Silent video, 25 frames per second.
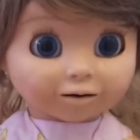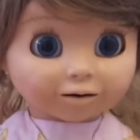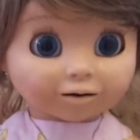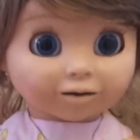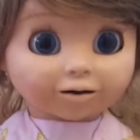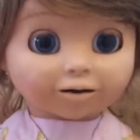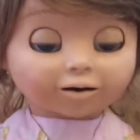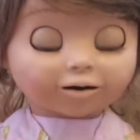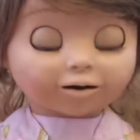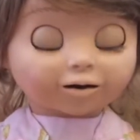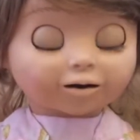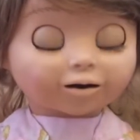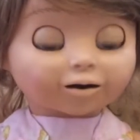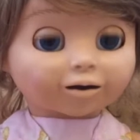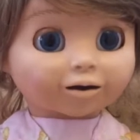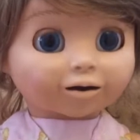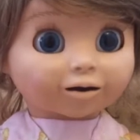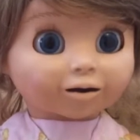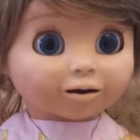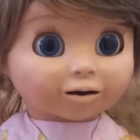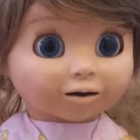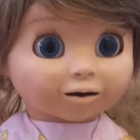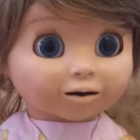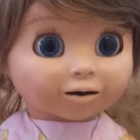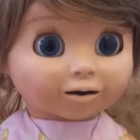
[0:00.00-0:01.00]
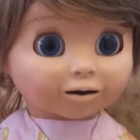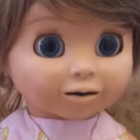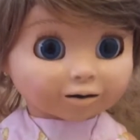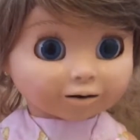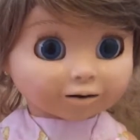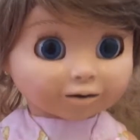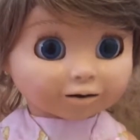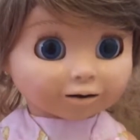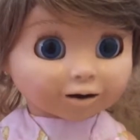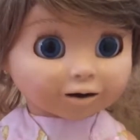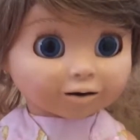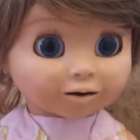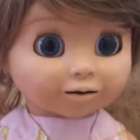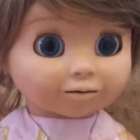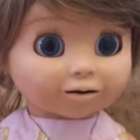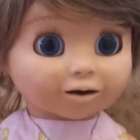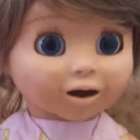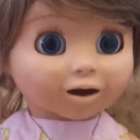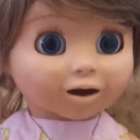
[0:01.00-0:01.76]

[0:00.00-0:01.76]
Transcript: so it's